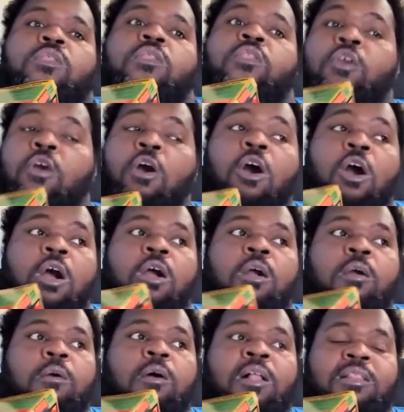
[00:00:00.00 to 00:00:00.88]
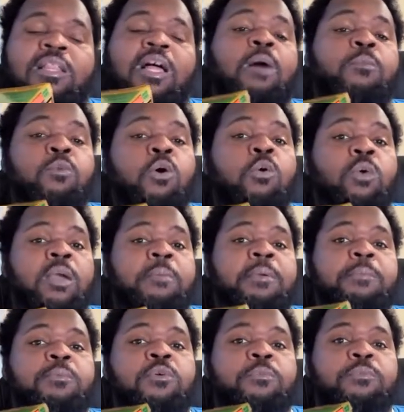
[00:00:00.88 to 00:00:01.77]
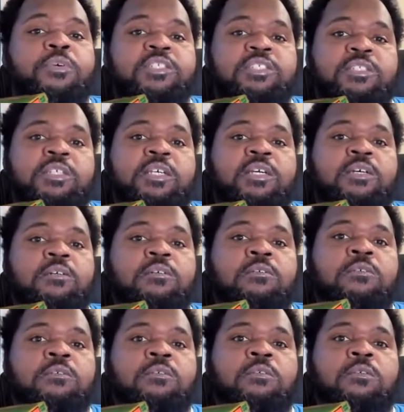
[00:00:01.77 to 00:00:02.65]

There are a lot more white people in prison now